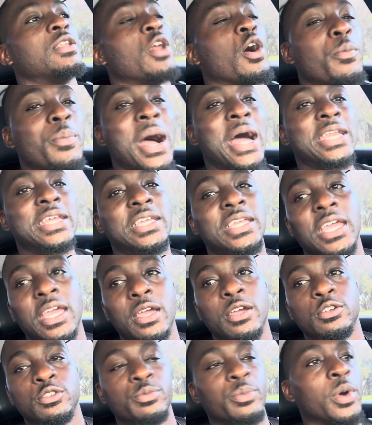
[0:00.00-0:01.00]
Nobody
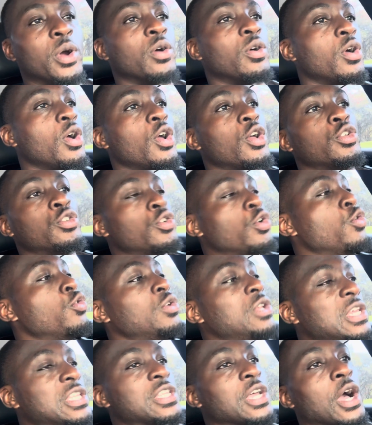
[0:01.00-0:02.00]
cares, bro. You
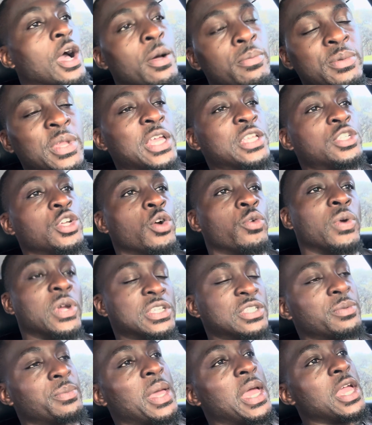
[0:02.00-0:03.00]
need to update your
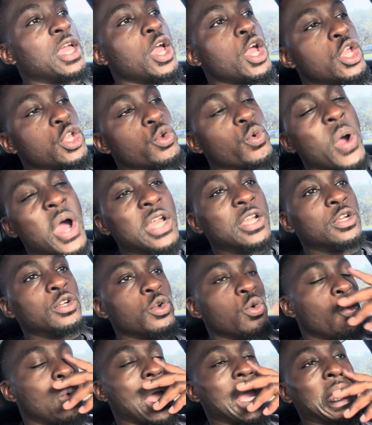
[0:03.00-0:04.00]
resume. You add a
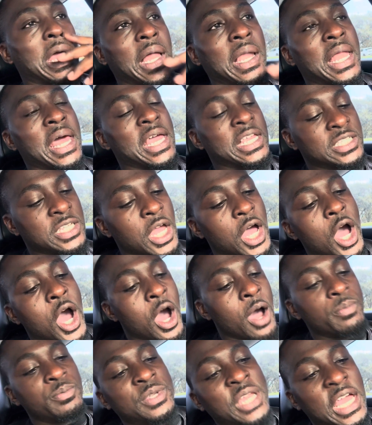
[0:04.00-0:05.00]
new weight class.
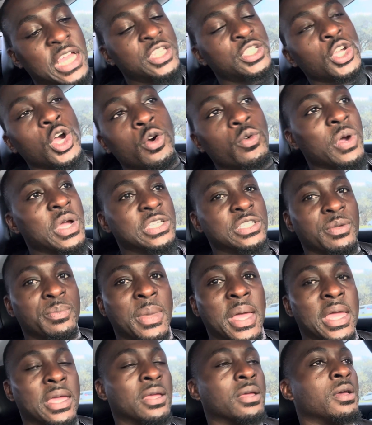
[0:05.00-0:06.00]
Update your
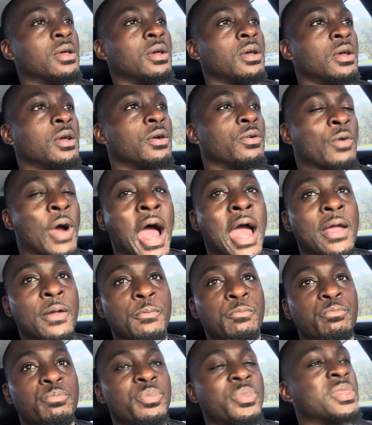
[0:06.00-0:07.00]
resume, right?
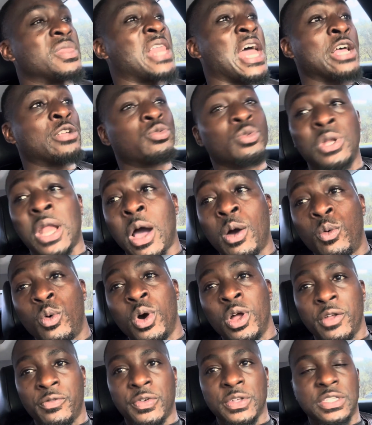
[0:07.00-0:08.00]
That's what I
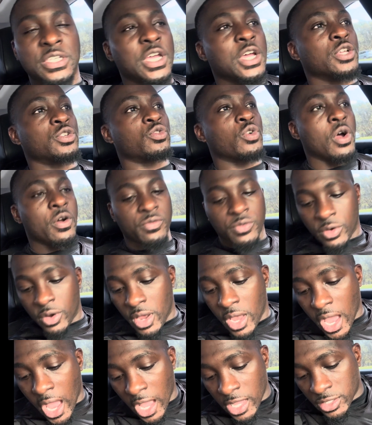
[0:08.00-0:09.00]
wanted for Terence Crawford.
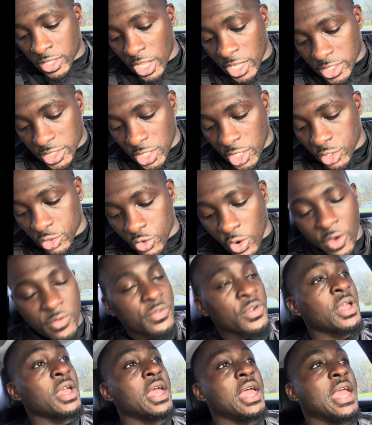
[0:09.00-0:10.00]
I thought Terence
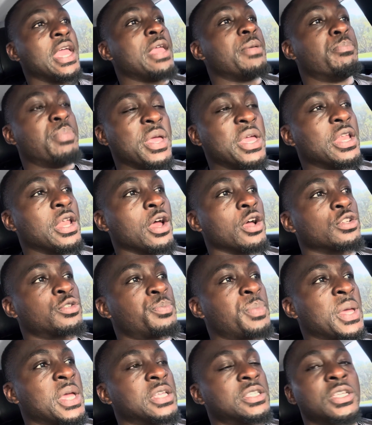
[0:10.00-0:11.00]
Crawford, he beat up
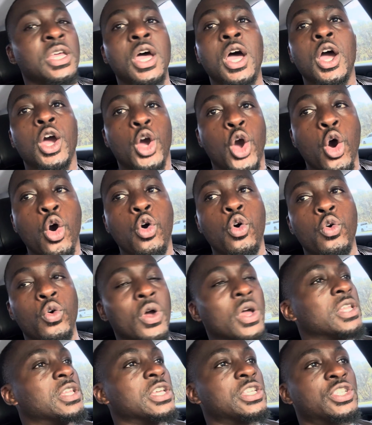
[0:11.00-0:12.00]
Spence. Cool.
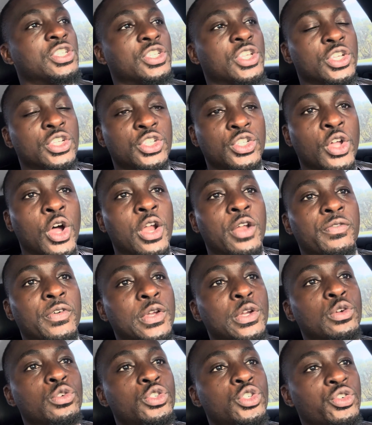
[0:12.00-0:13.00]
This is the start of a
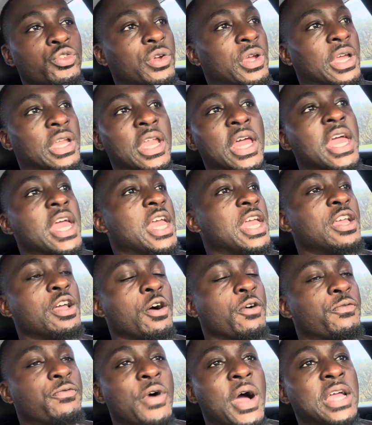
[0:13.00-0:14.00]
new trend. He
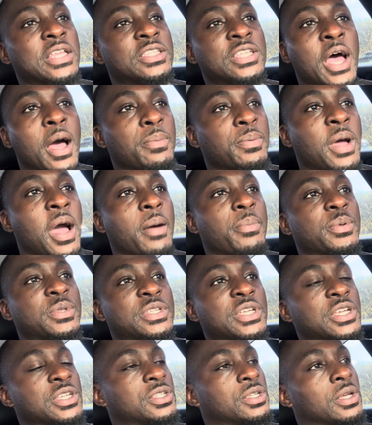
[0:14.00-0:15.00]
gonna fight top
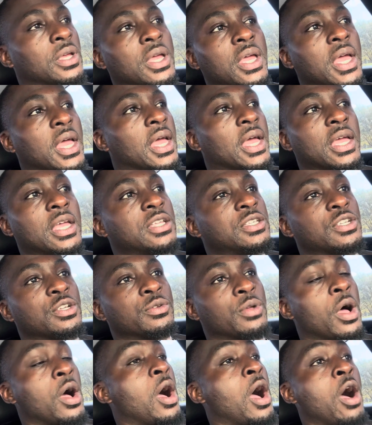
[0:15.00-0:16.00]
competition, and he
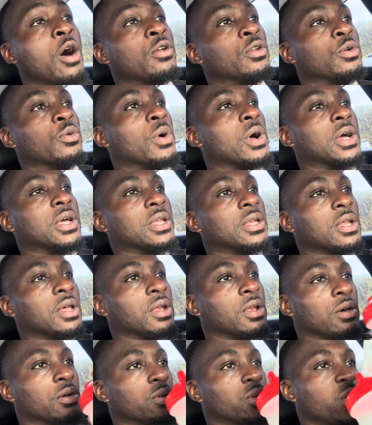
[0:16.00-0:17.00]
just oh, I only want
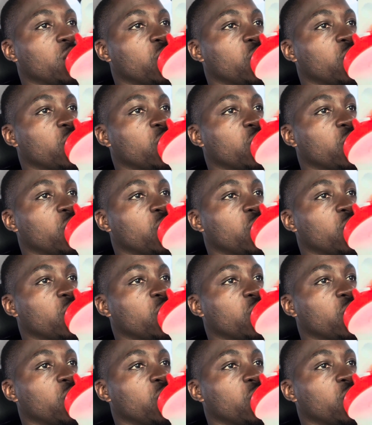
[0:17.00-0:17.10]
Canelo.